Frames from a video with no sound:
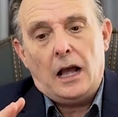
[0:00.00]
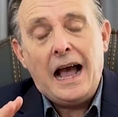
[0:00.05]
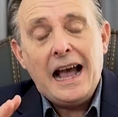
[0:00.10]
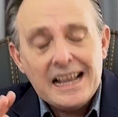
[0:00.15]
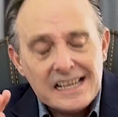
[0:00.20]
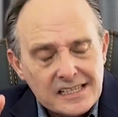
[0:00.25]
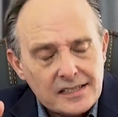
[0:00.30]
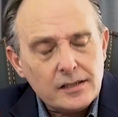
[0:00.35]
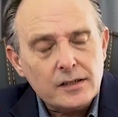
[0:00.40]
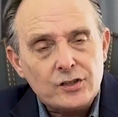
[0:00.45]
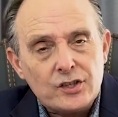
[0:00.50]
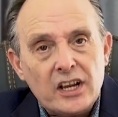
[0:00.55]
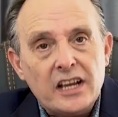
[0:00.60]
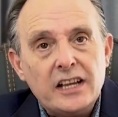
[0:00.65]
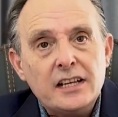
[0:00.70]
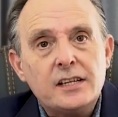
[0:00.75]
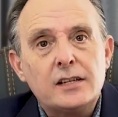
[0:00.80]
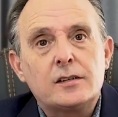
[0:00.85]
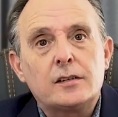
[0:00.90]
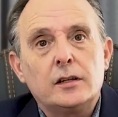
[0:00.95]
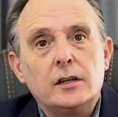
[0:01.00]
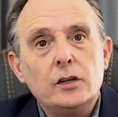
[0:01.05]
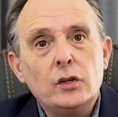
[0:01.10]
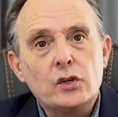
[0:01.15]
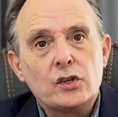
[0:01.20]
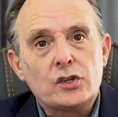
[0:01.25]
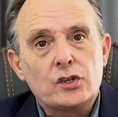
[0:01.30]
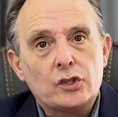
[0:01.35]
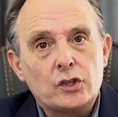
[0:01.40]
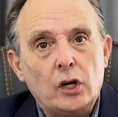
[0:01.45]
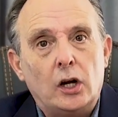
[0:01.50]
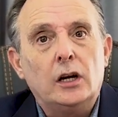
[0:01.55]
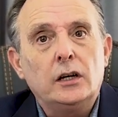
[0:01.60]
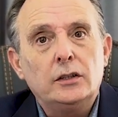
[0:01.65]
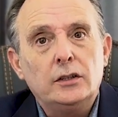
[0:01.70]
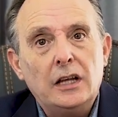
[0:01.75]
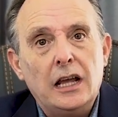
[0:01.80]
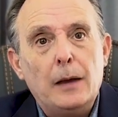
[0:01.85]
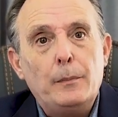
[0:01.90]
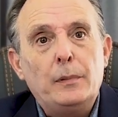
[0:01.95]
I suggest you
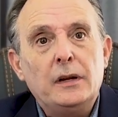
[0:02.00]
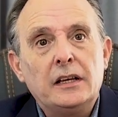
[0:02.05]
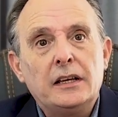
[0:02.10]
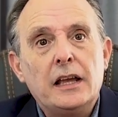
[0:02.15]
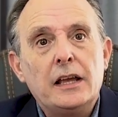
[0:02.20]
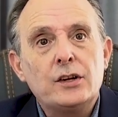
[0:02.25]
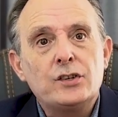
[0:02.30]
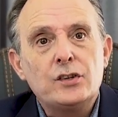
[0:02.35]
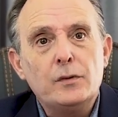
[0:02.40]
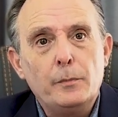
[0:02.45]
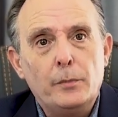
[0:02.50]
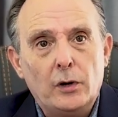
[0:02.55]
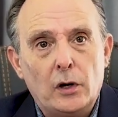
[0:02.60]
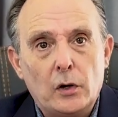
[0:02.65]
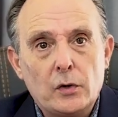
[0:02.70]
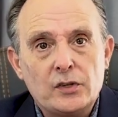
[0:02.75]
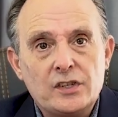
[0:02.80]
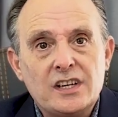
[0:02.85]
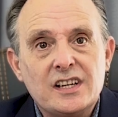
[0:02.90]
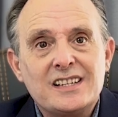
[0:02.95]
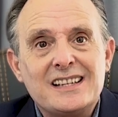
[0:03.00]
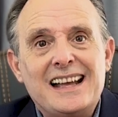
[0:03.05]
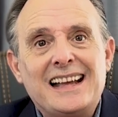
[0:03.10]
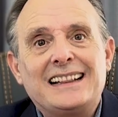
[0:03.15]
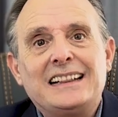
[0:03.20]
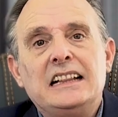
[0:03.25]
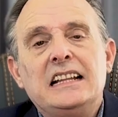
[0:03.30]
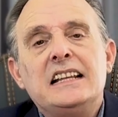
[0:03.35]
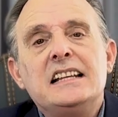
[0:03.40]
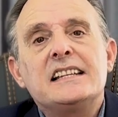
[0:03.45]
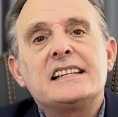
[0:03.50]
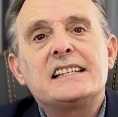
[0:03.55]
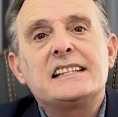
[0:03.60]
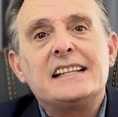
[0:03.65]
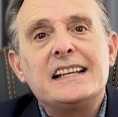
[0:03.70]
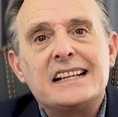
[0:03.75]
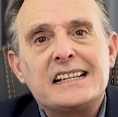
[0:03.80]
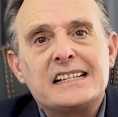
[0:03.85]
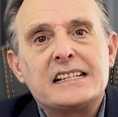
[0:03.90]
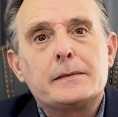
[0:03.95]
start the application process at least
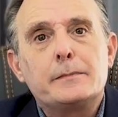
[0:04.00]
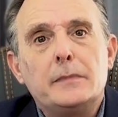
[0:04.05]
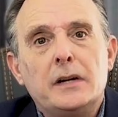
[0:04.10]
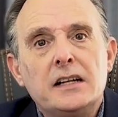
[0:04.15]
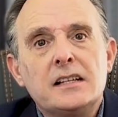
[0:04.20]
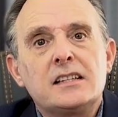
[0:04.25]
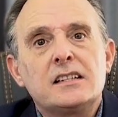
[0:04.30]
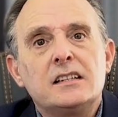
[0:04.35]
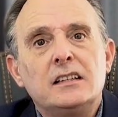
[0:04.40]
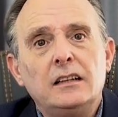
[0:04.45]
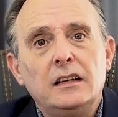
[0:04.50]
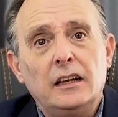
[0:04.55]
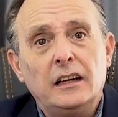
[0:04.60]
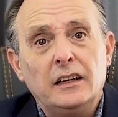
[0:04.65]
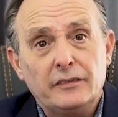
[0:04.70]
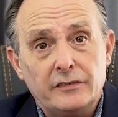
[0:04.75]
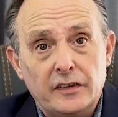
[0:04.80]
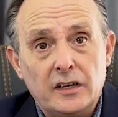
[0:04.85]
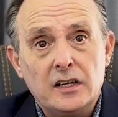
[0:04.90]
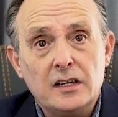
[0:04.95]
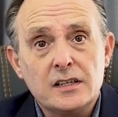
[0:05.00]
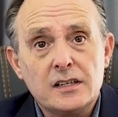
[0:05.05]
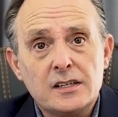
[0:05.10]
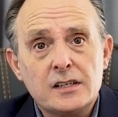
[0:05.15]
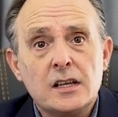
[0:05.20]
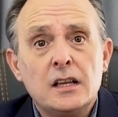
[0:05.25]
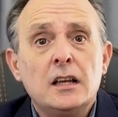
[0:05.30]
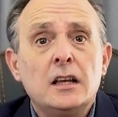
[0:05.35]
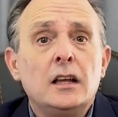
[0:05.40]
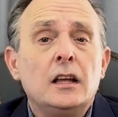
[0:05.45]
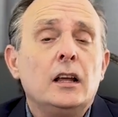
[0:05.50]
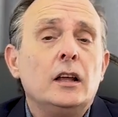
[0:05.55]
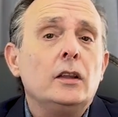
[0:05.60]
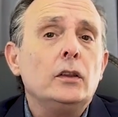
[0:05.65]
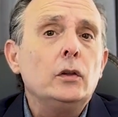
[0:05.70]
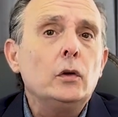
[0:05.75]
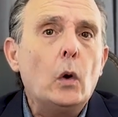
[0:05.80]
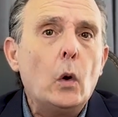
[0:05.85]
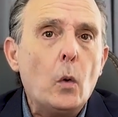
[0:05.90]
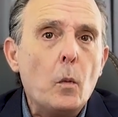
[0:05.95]
6 months in advance,
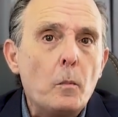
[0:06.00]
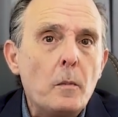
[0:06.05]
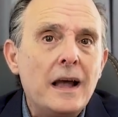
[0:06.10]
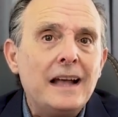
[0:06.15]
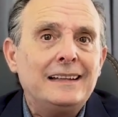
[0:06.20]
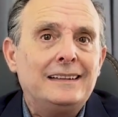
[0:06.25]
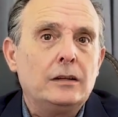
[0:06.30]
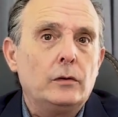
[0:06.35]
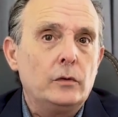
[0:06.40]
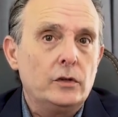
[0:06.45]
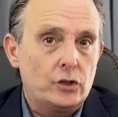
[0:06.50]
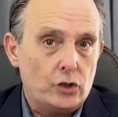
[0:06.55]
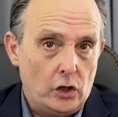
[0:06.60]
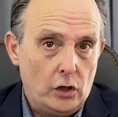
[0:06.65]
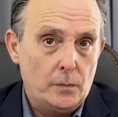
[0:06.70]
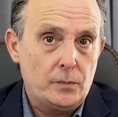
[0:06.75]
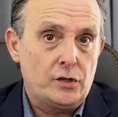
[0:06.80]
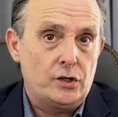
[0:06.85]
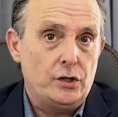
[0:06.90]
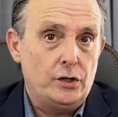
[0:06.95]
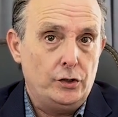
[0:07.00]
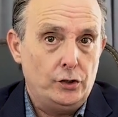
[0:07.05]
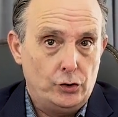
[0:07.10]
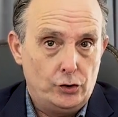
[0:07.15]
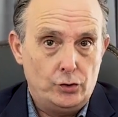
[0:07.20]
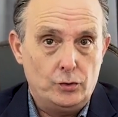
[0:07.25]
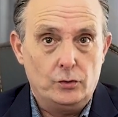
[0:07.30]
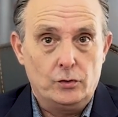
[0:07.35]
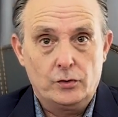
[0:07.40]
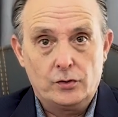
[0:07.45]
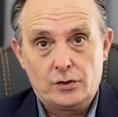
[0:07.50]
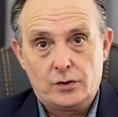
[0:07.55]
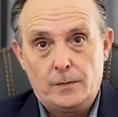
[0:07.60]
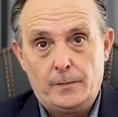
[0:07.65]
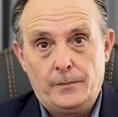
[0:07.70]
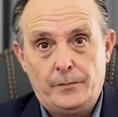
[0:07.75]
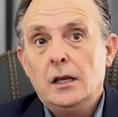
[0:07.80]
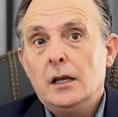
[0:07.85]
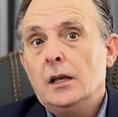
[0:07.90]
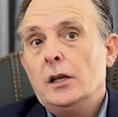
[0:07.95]
no matter which option you choose.
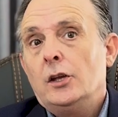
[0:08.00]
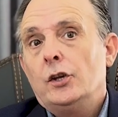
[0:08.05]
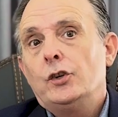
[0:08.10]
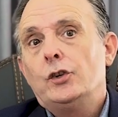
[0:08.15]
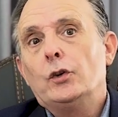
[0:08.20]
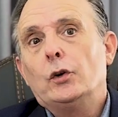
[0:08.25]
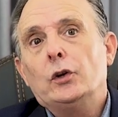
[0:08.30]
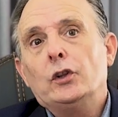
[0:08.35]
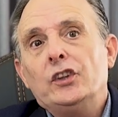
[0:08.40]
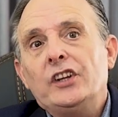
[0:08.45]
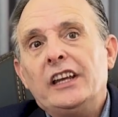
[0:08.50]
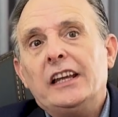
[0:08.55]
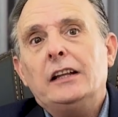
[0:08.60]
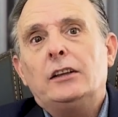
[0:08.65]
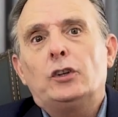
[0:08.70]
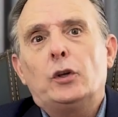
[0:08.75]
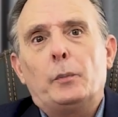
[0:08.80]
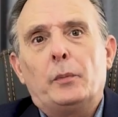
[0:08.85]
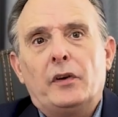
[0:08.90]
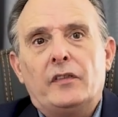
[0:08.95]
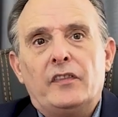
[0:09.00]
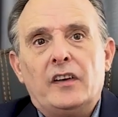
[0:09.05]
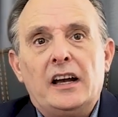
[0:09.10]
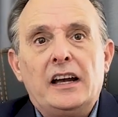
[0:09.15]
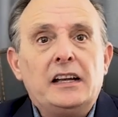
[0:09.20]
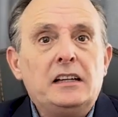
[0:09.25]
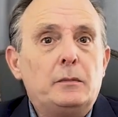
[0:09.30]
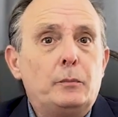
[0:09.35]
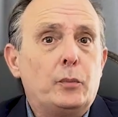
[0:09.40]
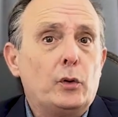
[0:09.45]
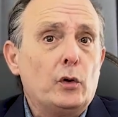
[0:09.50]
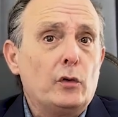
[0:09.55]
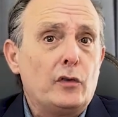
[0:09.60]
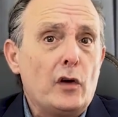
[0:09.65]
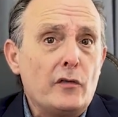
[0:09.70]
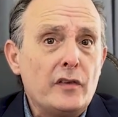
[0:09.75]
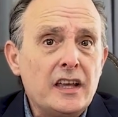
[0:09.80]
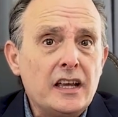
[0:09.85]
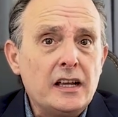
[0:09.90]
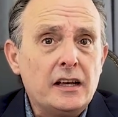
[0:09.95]
You'll need to provide proof
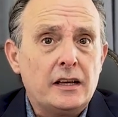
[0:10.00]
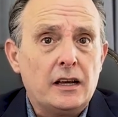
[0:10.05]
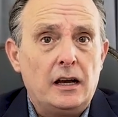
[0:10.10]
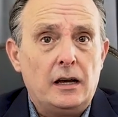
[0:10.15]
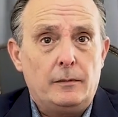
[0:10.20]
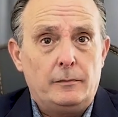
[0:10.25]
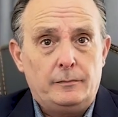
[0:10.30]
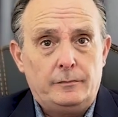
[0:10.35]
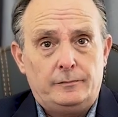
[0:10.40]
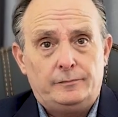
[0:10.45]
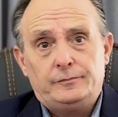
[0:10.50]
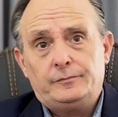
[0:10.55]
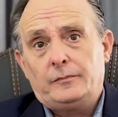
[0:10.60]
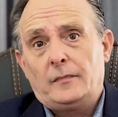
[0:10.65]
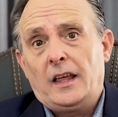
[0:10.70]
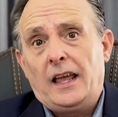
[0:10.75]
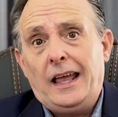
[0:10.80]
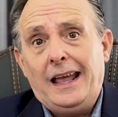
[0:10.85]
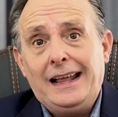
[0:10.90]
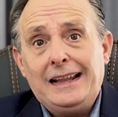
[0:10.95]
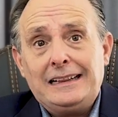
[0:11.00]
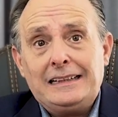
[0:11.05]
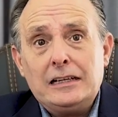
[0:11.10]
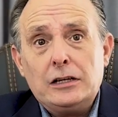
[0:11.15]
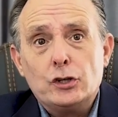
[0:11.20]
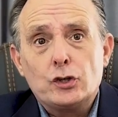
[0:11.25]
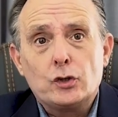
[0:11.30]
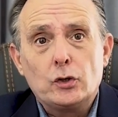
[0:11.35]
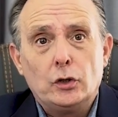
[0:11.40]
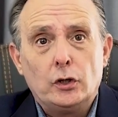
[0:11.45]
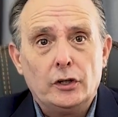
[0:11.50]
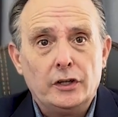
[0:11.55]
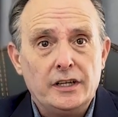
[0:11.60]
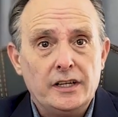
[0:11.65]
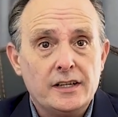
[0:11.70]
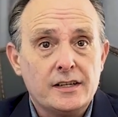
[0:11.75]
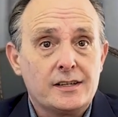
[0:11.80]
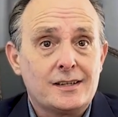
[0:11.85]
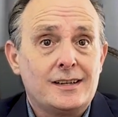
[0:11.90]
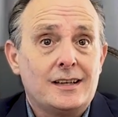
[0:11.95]
of income, health
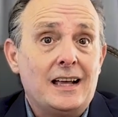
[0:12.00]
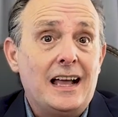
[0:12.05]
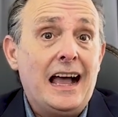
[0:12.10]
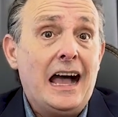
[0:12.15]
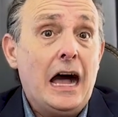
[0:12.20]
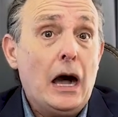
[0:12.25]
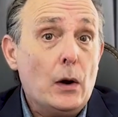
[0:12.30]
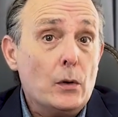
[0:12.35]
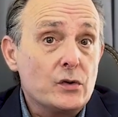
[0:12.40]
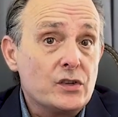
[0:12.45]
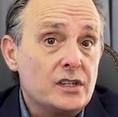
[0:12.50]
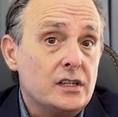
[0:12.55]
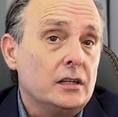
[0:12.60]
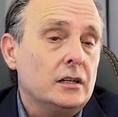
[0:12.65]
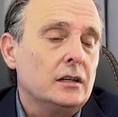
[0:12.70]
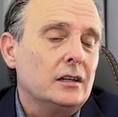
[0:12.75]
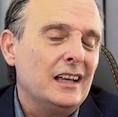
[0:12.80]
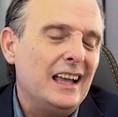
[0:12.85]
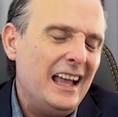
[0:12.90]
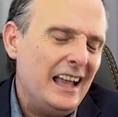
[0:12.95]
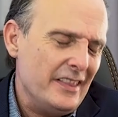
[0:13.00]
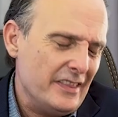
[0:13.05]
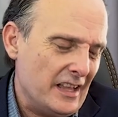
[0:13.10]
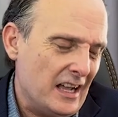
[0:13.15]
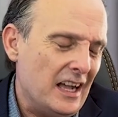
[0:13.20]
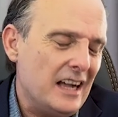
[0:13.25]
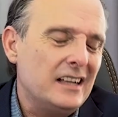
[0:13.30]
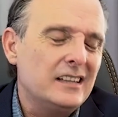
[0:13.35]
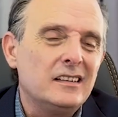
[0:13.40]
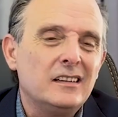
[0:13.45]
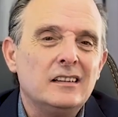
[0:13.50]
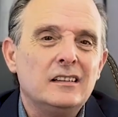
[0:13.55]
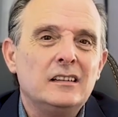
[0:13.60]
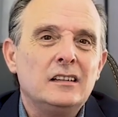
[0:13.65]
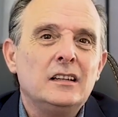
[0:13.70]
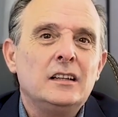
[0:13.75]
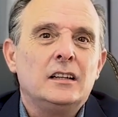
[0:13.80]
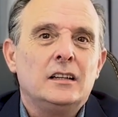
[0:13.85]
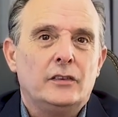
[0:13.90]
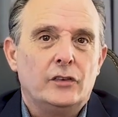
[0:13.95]
insurance, housing, and other
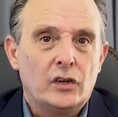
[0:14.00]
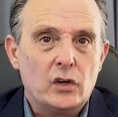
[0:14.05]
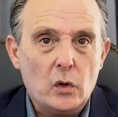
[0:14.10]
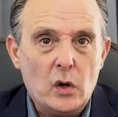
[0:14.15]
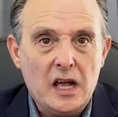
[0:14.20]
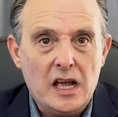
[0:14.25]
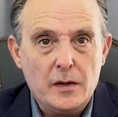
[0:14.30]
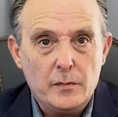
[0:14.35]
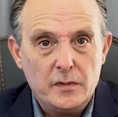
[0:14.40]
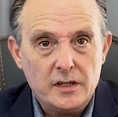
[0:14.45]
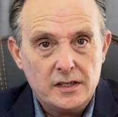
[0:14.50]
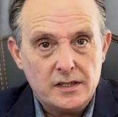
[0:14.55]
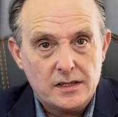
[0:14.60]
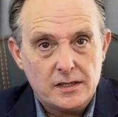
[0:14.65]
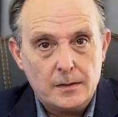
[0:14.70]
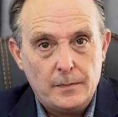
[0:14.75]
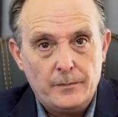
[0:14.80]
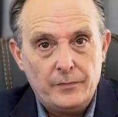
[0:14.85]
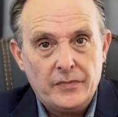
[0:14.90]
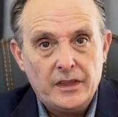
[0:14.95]
requirements.